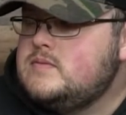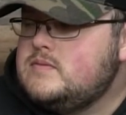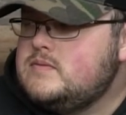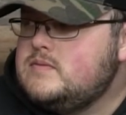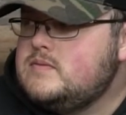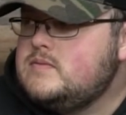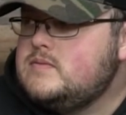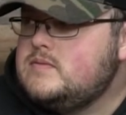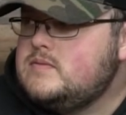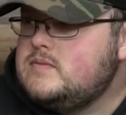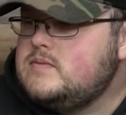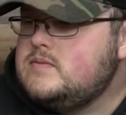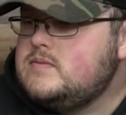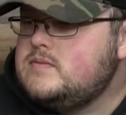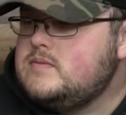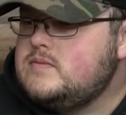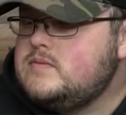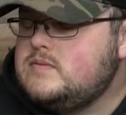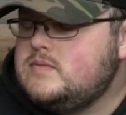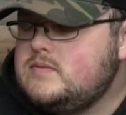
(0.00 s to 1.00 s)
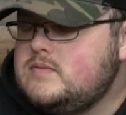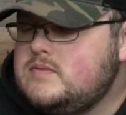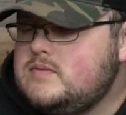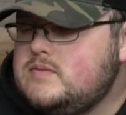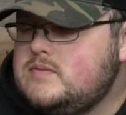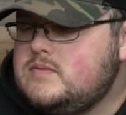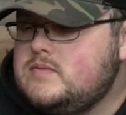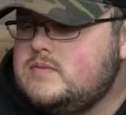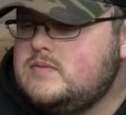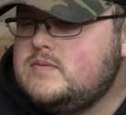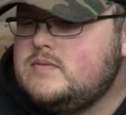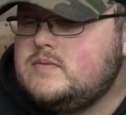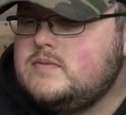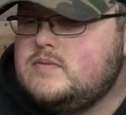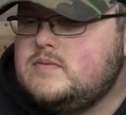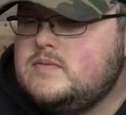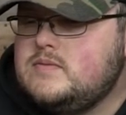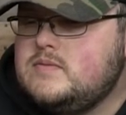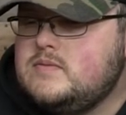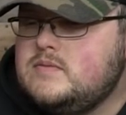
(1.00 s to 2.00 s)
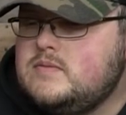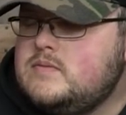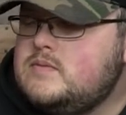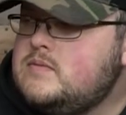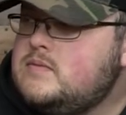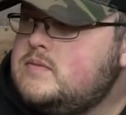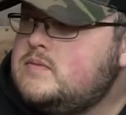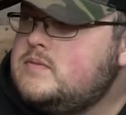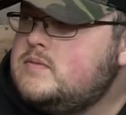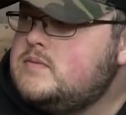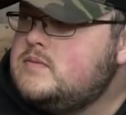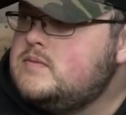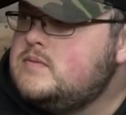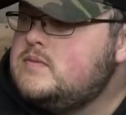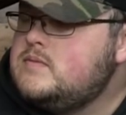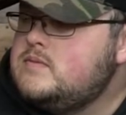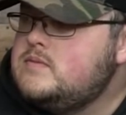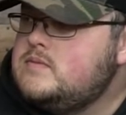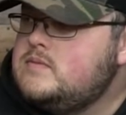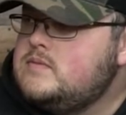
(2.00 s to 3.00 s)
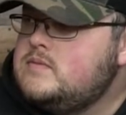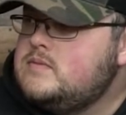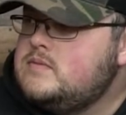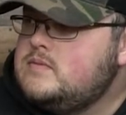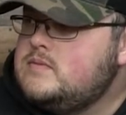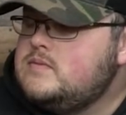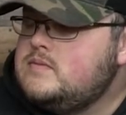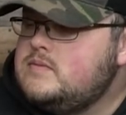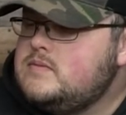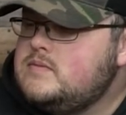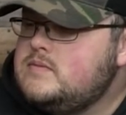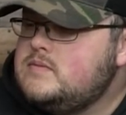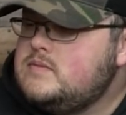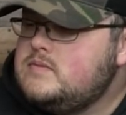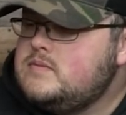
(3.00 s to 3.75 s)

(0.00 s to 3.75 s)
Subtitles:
This person isn't speaking.